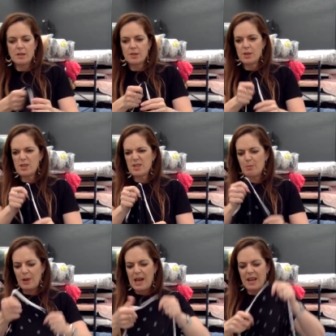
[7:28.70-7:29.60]
So just a
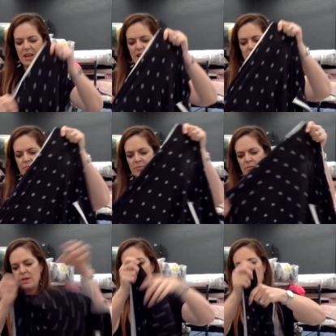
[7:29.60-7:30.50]
black and
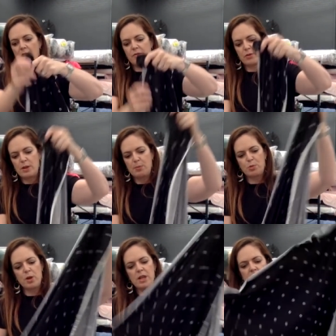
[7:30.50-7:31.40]
ivory
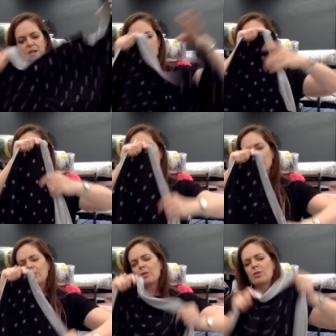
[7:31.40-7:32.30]
print.
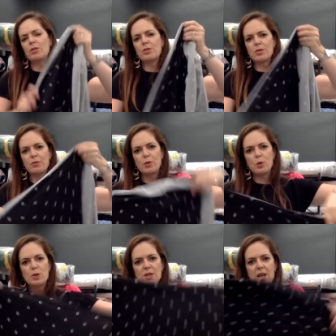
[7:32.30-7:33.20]
Beautiful
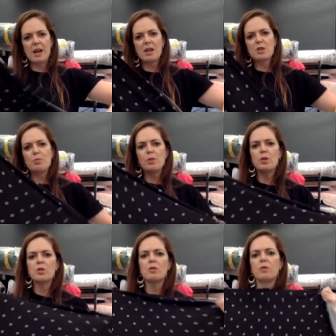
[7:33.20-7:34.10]
to touch,
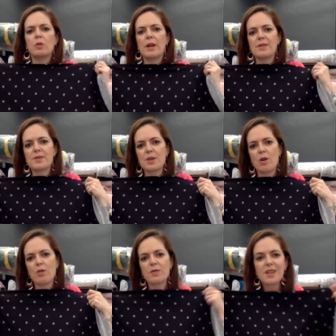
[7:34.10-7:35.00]
beautiful and
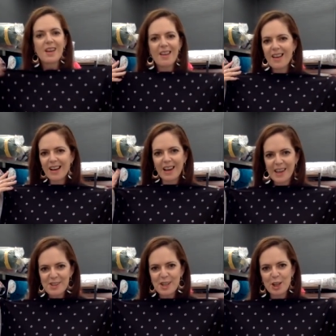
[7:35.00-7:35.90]
soft.
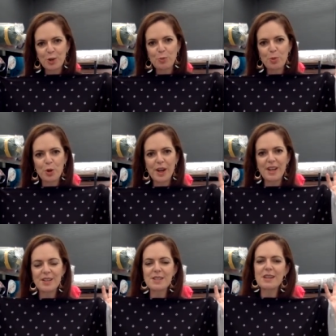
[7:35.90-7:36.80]
Classic little
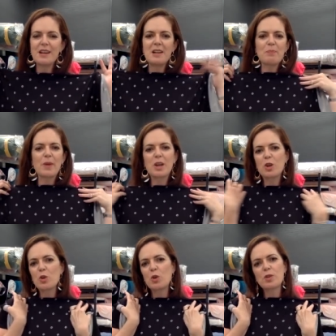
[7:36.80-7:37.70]
print. Make a
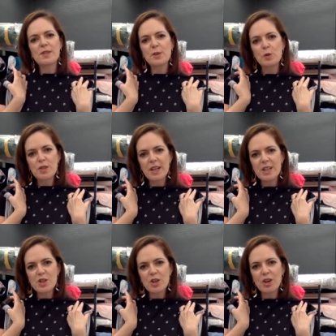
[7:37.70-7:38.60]
gorgeous little
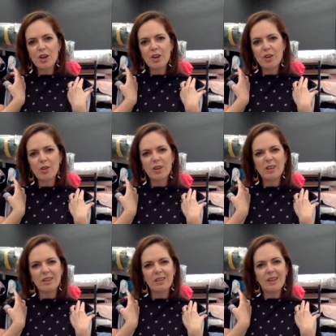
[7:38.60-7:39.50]
t-shirt or
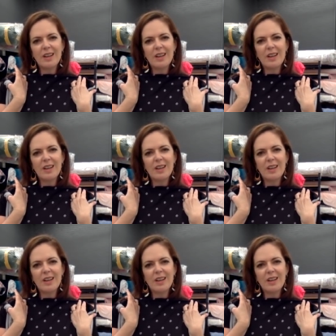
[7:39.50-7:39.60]
little